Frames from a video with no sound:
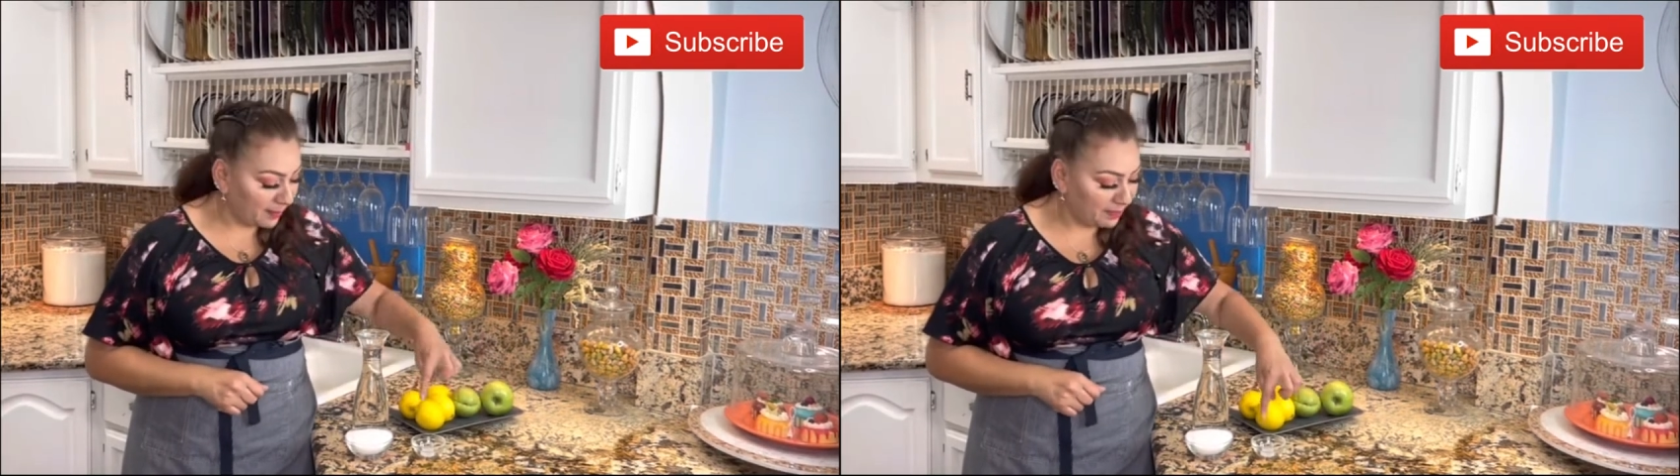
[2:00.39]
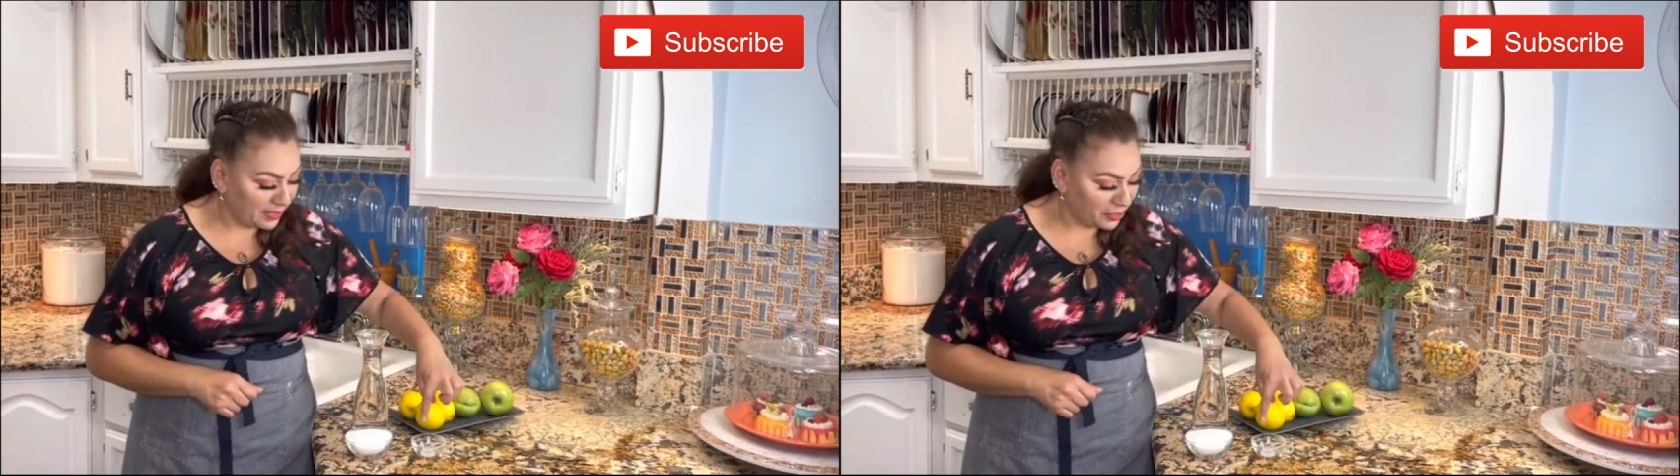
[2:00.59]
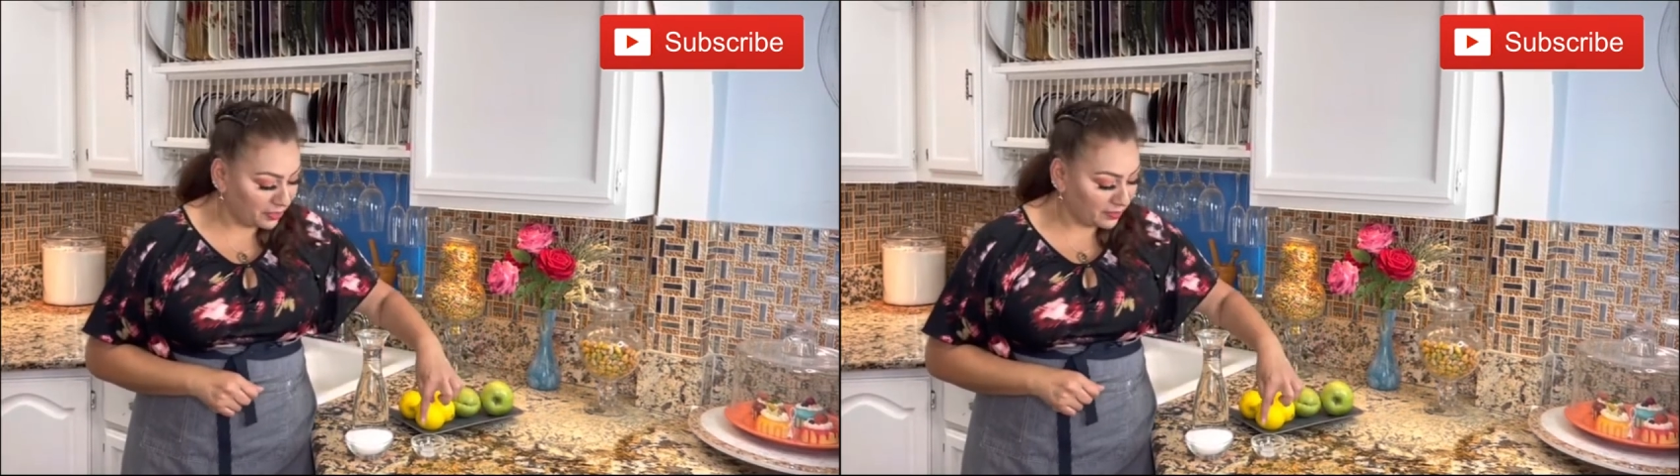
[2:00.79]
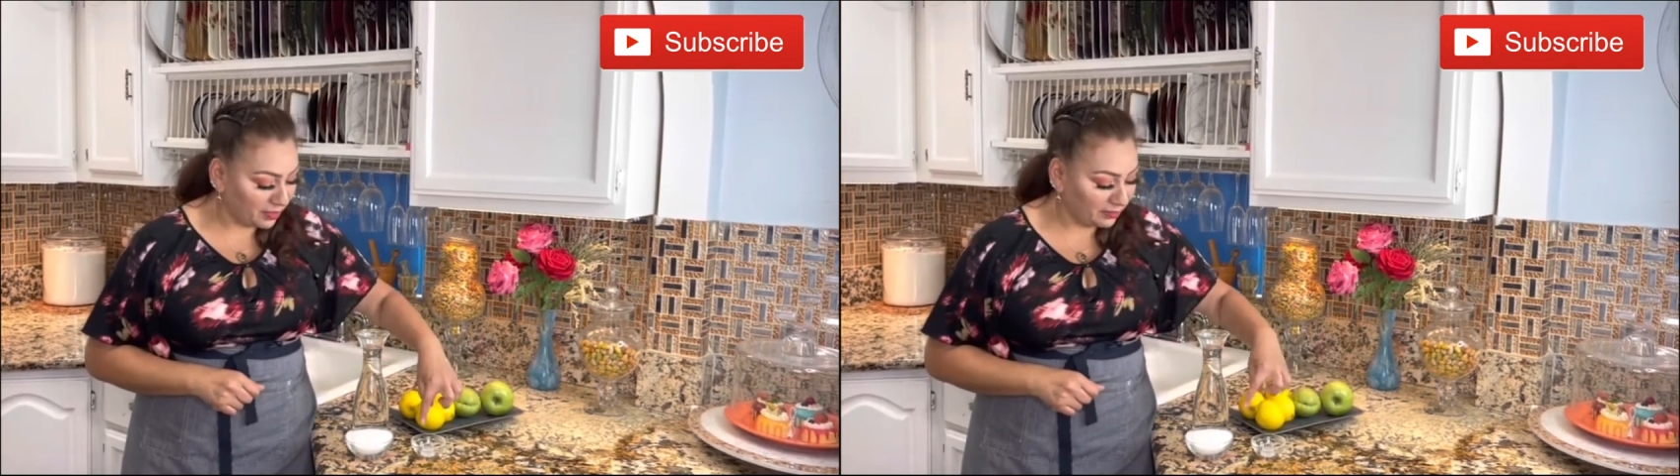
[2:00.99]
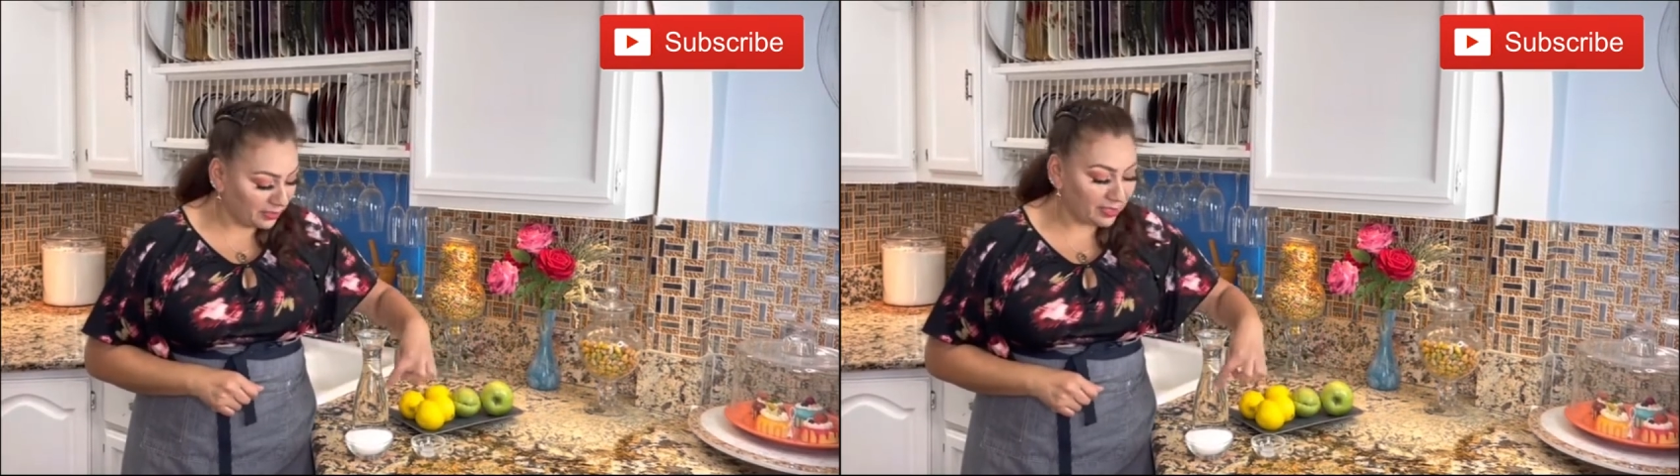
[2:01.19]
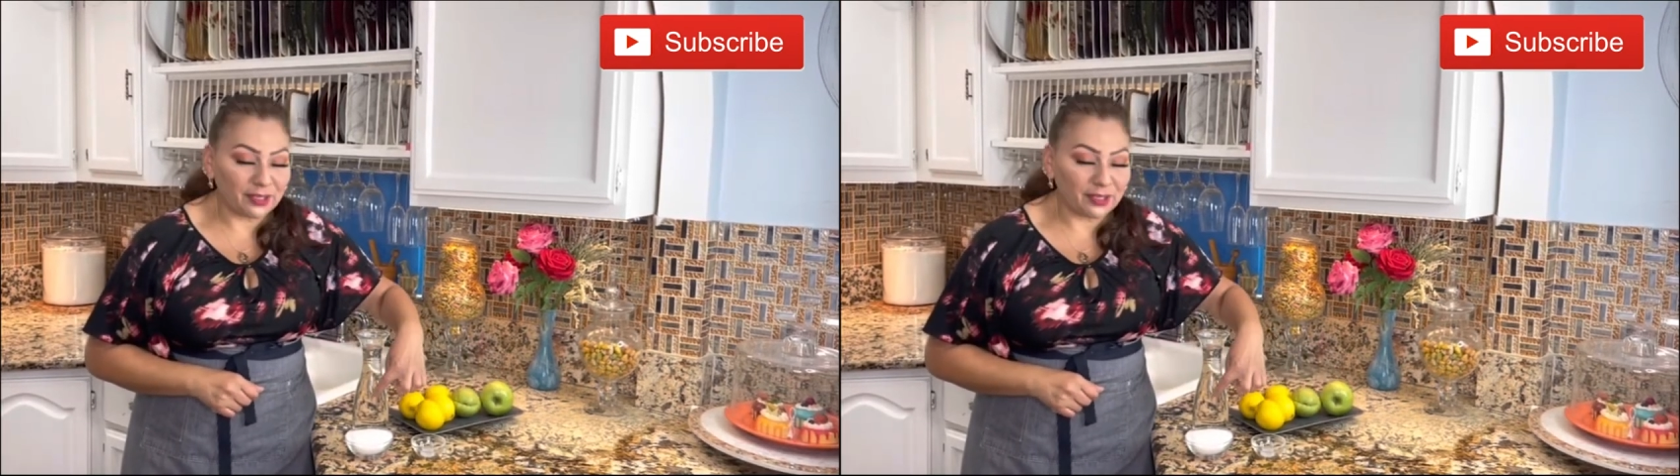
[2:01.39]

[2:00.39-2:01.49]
a pinch of salt,